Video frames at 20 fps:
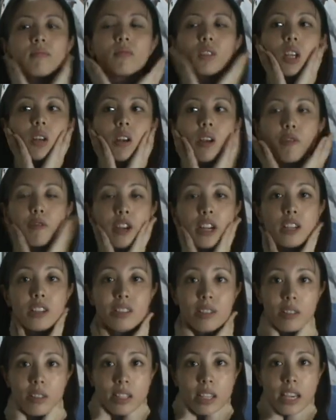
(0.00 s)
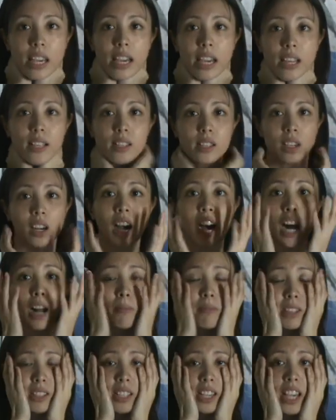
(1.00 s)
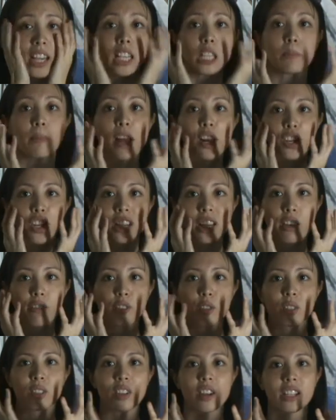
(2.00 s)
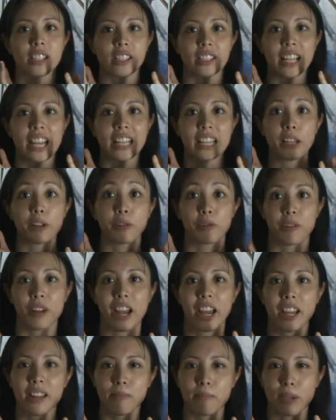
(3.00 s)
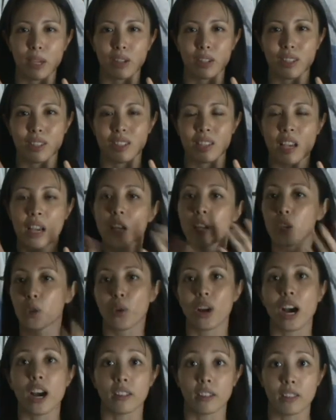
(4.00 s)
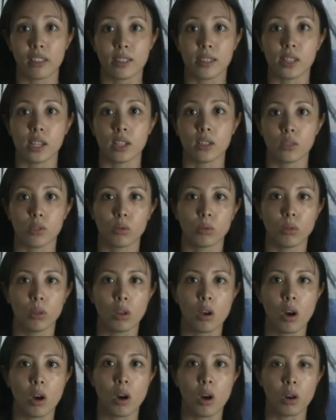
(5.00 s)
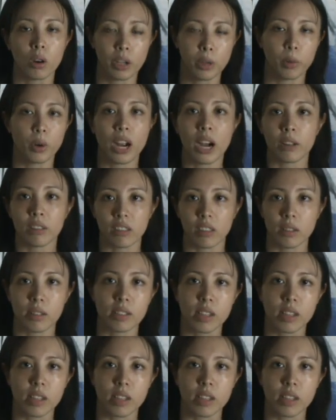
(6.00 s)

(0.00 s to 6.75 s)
to refresh your skin, to calm the skin, especially if you start getting red because you were out in the sun too long or you were out in the